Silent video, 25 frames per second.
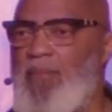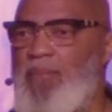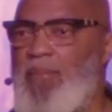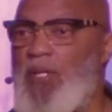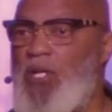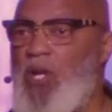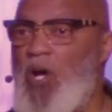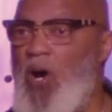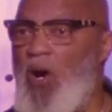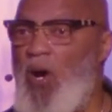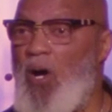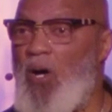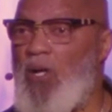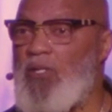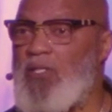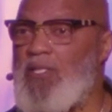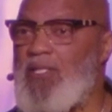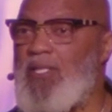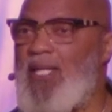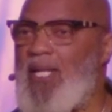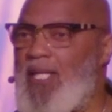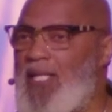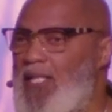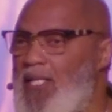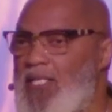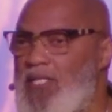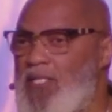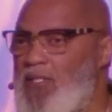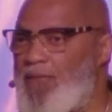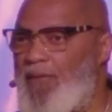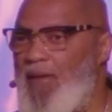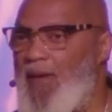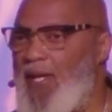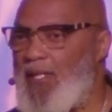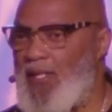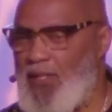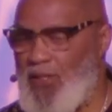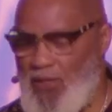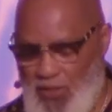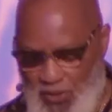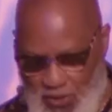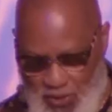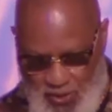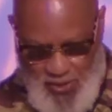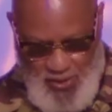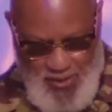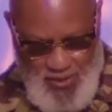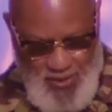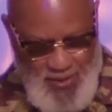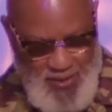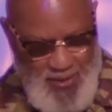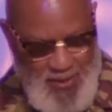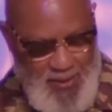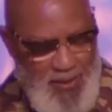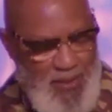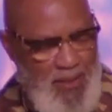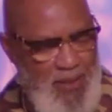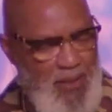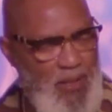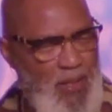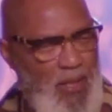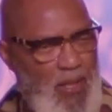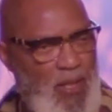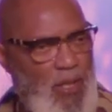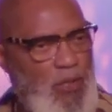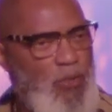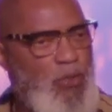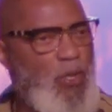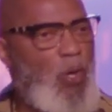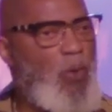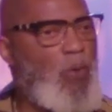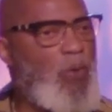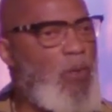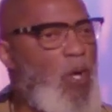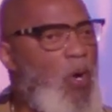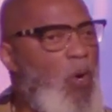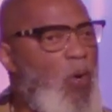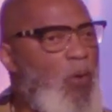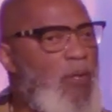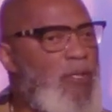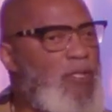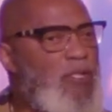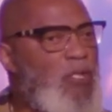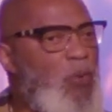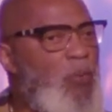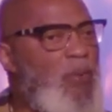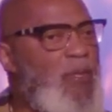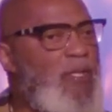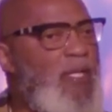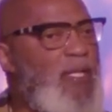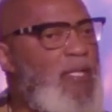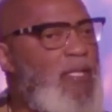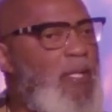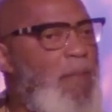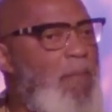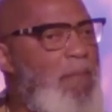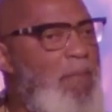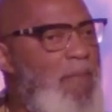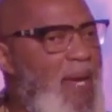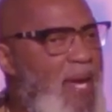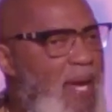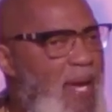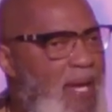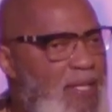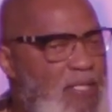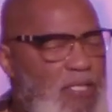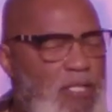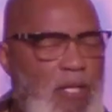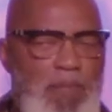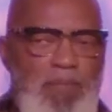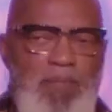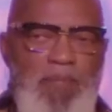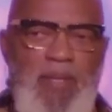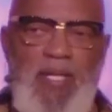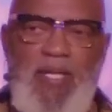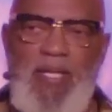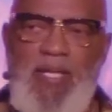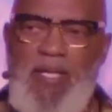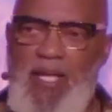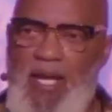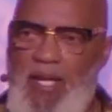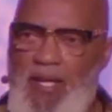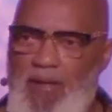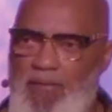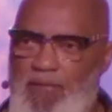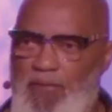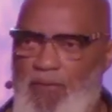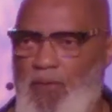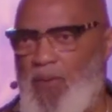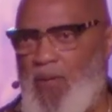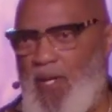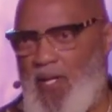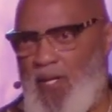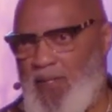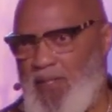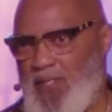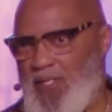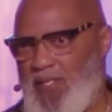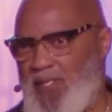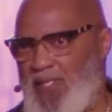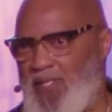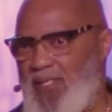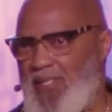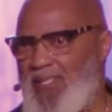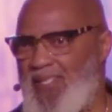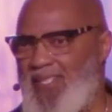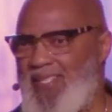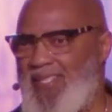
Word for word: Because it is finished. No longer do we need a man to mediate for us.